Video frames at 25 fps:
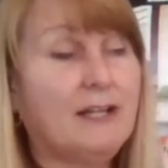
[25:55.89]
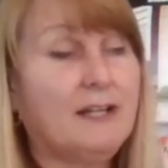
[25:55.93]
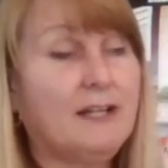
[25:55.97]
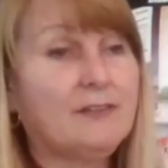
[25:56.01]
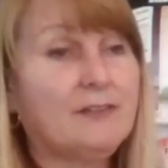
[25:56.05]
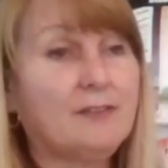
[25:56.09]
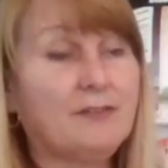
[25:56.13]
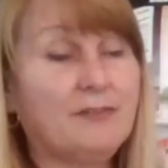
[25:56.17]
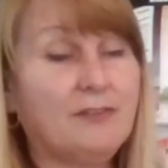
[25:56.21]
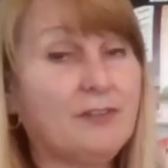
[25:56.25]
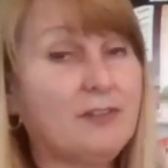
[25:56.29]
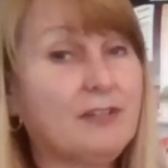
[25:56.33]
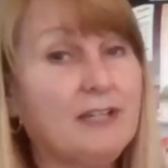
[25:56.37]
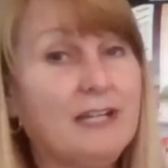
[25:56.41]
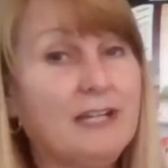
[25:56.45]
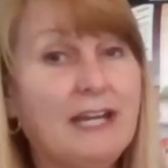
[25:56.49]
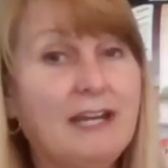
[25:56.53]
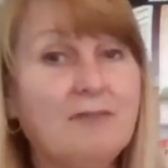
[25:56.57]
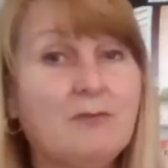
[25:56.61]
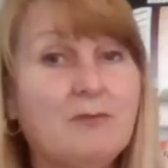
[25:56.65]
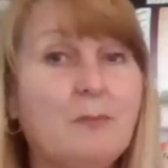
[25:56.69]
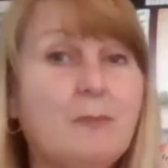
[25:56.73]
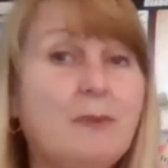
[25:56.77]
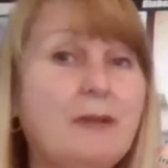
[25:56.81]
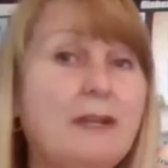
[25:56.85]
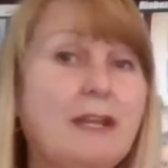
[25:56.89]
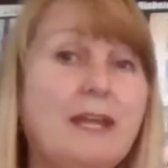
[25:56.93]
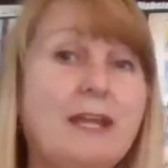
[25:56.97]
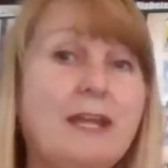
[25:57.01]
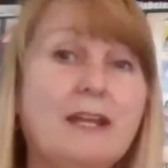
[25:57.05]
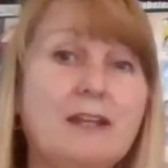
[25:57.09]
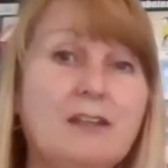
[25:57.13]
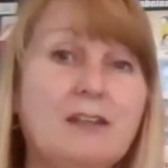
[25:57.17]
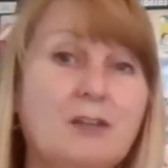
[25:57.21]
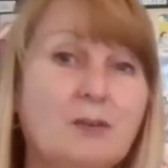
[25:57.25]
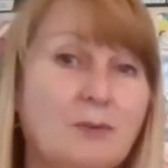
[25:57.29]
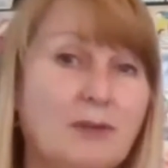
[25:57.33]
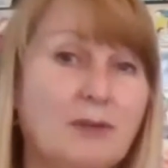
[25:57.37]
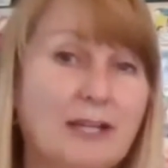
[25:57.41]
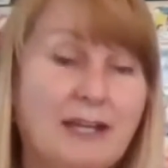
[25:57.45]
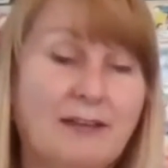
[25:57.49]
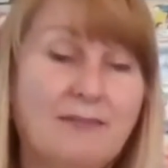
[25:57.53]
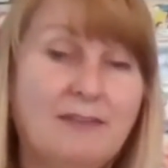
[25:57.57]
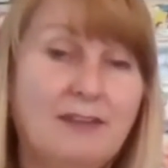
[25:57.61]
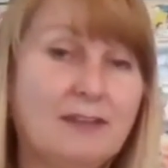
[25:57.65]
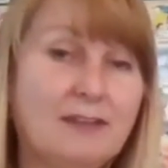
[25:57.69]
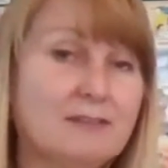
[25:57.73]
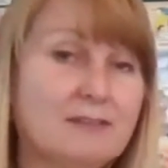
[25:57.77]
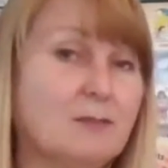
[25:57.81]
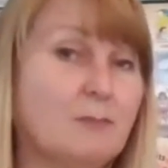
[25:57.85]
So if you're going to have a banana, you want to
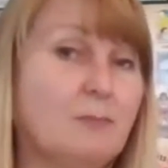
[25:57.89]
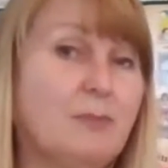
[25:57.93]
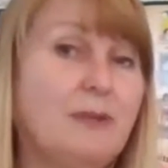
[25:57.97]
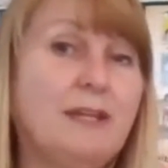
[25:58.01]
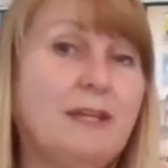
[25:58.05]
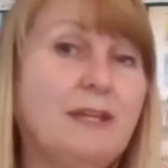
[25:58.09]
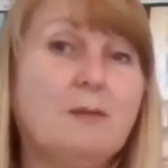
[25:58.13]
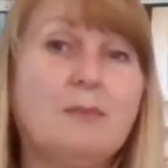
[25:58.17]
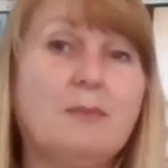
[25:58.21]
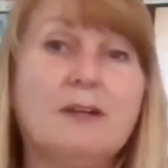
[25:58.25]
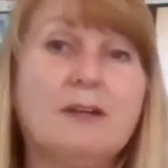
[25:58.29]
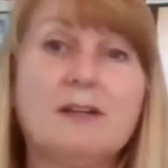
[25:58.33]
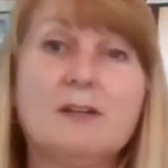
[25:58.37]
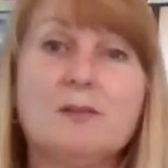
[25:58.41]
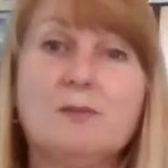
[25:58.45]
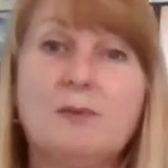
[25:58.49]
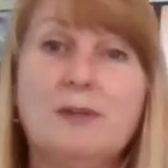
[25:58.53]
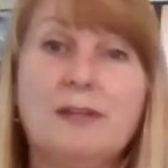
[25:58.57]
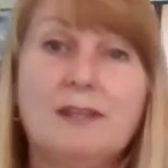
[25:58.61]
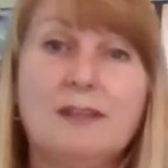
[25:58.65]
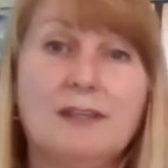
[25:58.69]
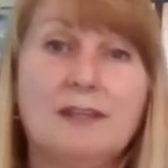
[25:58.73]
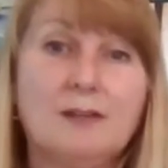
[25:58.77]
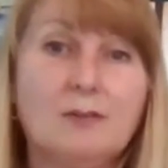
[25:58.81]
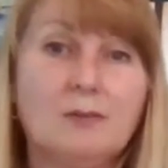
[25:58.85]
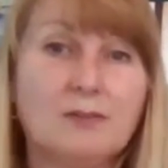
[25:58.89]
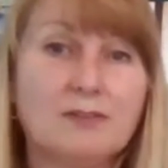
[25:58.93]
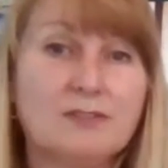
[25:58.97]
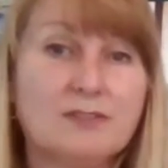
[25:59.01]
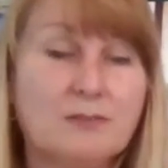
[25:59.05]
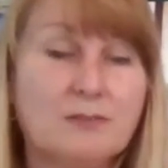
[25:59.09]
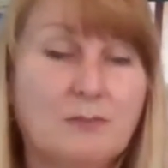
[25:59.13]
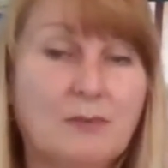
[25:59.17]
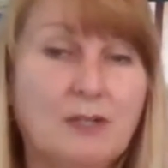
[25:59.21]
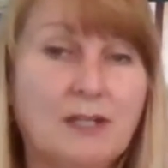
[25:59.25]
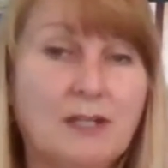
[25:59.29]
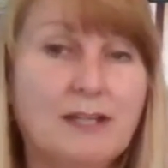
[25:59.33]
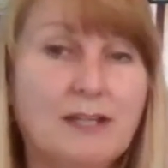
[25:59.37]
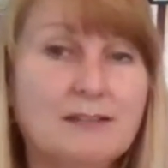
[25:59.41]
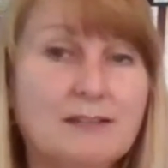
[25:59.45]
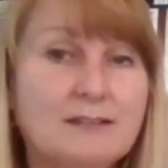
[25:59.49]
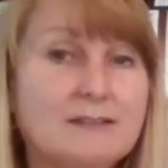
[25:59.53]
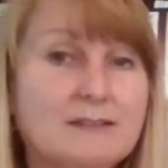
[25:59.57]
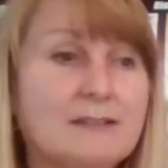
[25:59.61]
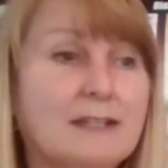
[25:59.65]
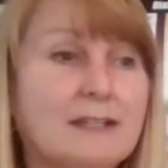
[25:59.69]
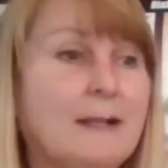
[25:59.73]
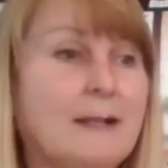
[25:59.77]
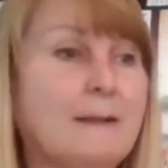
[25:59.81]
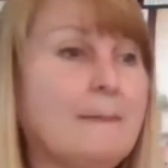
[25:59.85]
have either some peanut butter with it or some
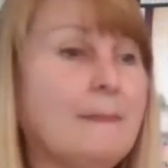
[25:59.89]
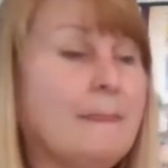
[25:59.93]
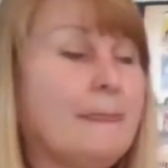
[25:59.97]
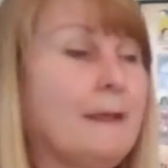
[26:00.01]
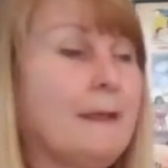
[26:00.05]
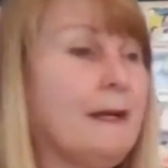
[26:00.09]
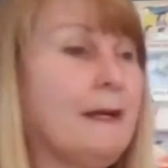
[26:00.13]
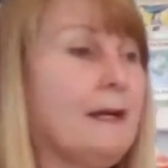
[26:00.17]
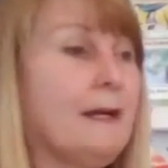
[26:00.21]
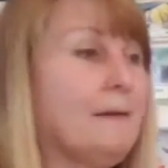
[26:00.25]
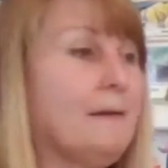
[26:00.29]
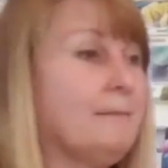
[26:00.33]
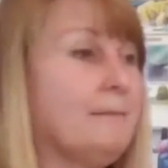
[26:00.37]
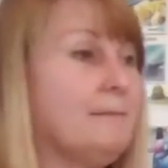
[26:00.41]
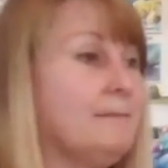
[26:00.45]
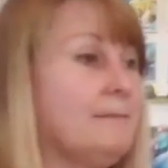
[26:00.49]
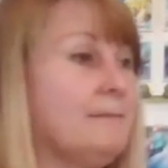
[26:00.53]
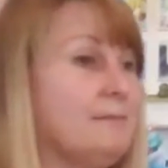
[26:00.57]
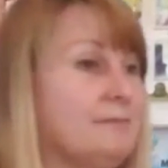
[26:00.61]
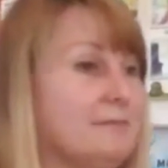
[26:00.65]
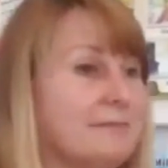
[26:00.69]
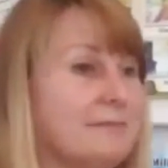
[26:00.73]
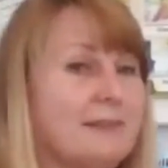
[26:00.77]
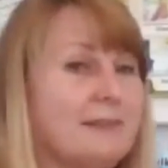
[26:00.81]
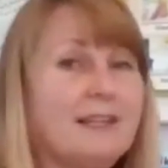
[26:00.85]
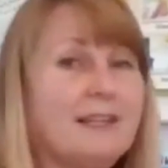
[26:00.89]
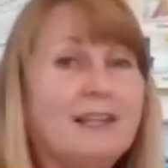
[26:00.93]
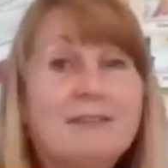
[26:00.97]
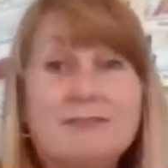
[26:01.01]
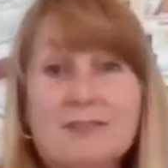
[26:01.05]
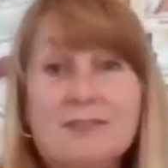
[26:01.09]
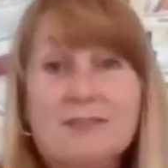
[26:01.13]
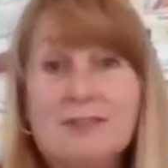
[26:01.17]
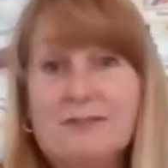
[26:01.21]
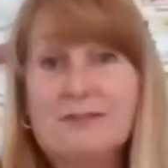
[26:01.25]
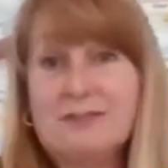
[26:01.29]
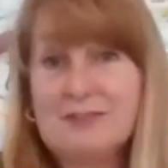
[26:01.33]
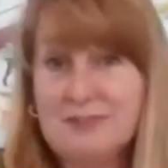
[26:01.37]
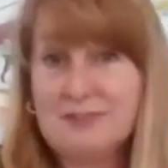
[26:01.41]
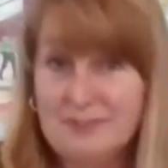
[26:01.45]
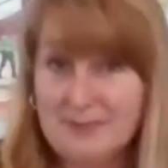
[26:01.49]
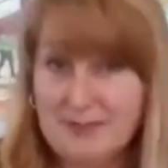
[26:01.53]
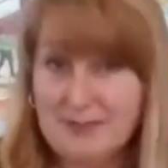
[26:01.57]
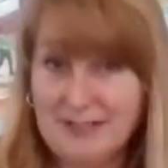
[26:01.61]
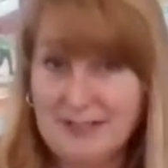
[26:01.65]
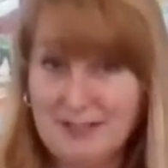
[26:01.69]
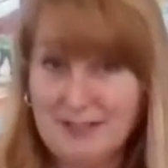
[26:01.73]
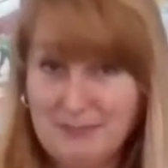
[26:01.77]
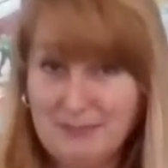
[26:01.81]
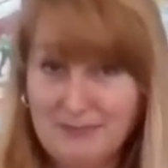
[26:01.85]
nuts, um, leftovers from
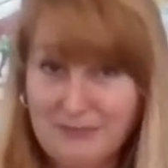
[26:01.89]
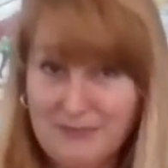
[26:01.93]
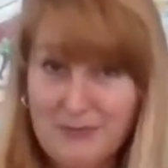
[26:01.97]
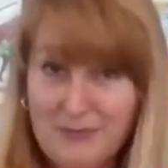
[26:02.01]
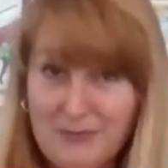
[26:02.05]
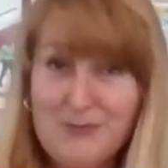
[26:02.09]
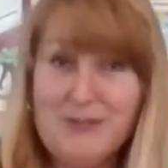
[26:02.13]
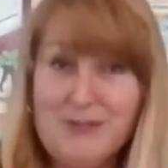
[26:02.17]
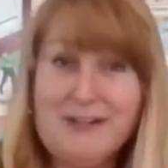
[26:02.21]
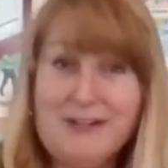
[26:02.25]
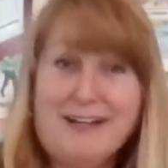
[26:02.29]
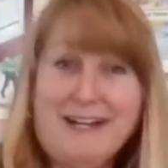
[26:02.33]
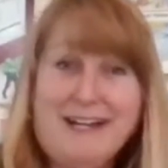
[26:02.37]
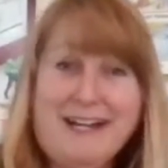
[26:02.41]
the night before,